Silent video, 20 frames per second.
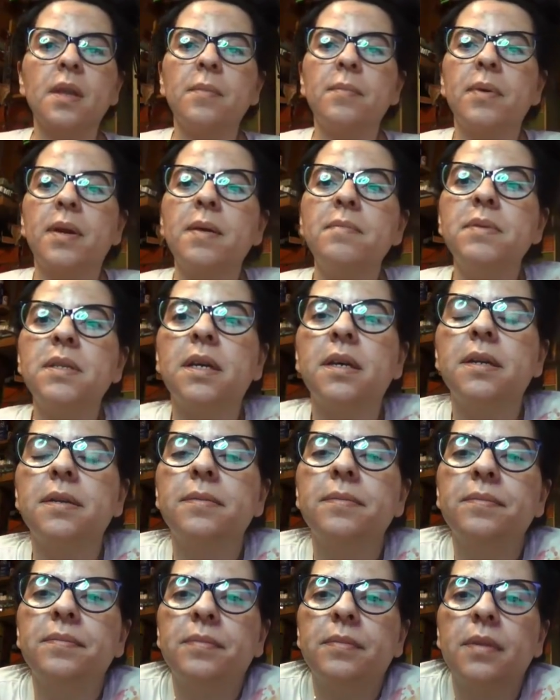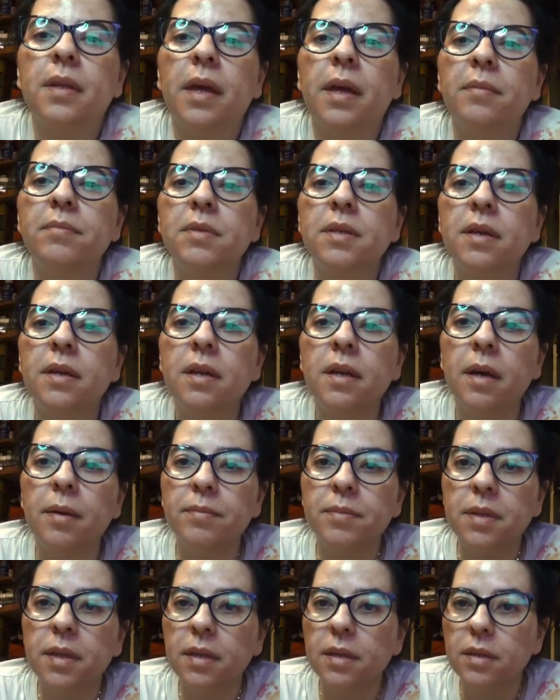but I'm done. I'm done
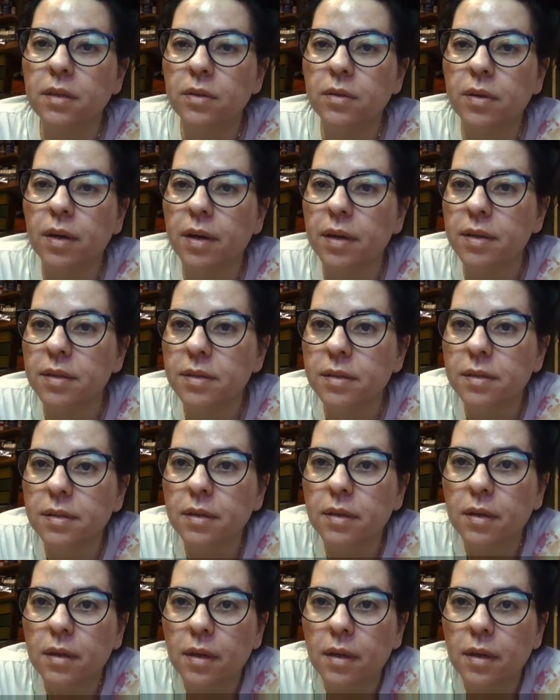updating you guys.